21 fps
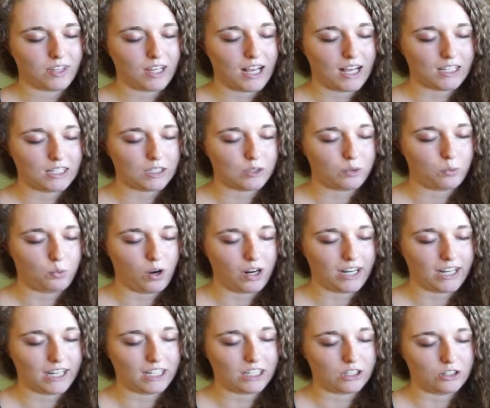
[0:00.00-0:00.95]
as what
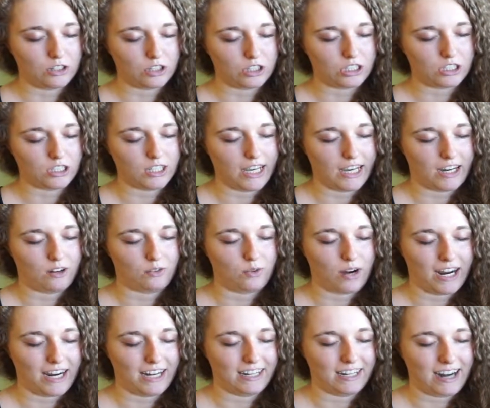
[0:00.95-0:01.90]
it looks like
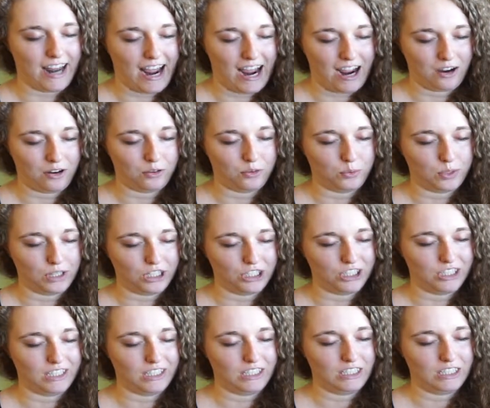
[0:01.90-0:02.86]
right now, which
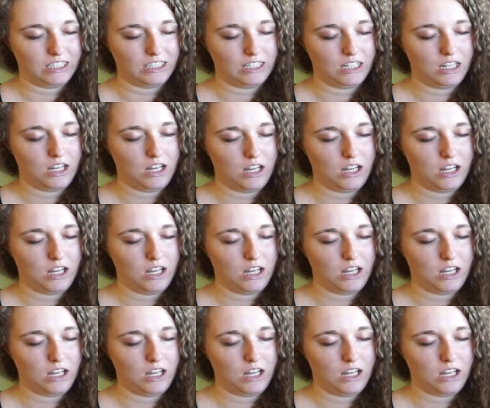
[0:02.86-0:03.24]
is